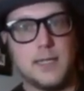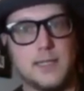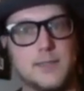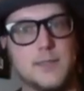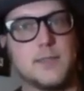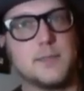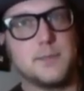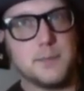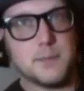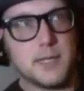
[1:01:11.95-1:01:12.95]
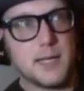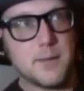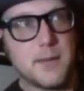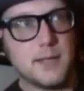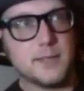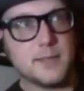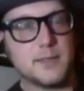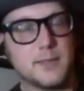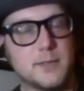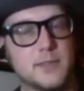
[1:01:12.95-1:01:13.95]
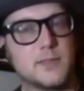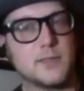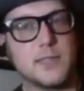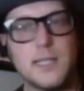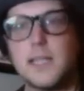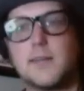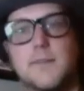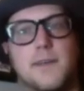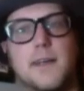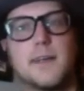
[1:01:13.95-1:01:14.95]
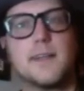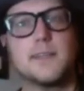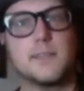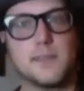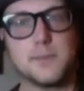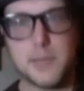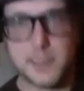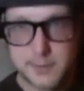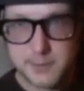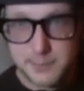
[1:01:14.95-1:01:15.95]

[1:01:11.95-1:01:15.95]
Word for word: And so these people that come out as crystal clean are very suspect.